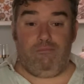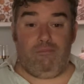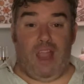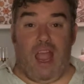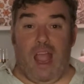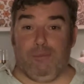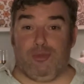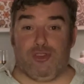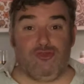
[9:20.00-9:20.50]

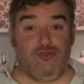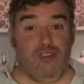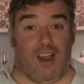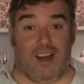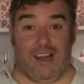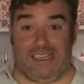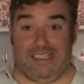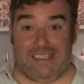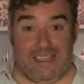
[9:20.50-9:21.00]
I'm
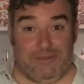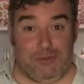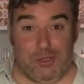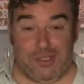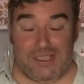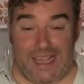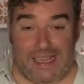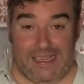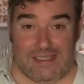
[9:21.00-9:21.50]
struggling to give you
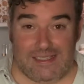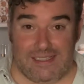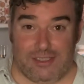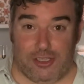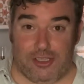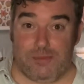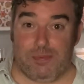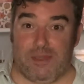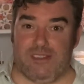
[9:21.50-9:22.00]
tasting
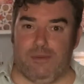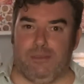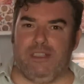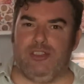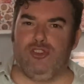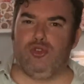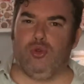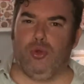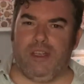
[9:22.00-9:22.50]
notes because I'm
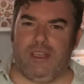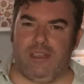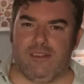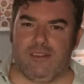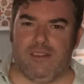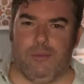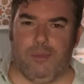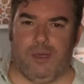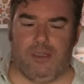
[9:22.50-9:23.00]
enjoying it so
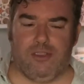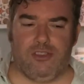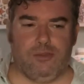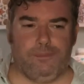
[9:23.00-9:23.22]
much.